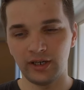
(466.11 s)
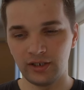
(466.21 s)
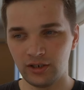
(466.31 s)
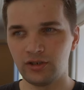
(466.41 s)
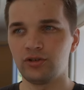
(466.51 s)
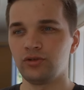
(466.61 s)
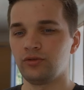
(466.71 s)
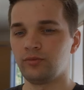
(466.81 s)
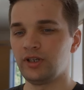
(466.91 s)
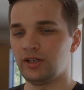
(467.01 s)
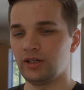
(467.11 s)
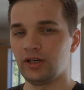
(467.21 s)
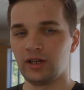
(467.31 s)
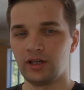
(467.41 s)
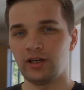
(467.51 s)
I need to be
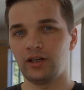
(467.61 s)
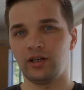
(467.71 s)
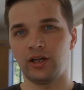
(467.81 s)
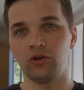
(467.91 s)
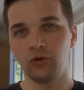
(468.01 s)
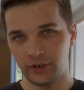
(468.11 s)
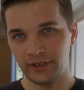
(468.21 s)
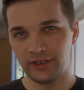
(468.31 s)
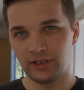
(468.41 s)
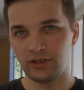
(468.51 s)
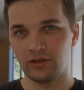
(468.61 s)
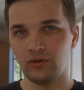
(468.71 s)
already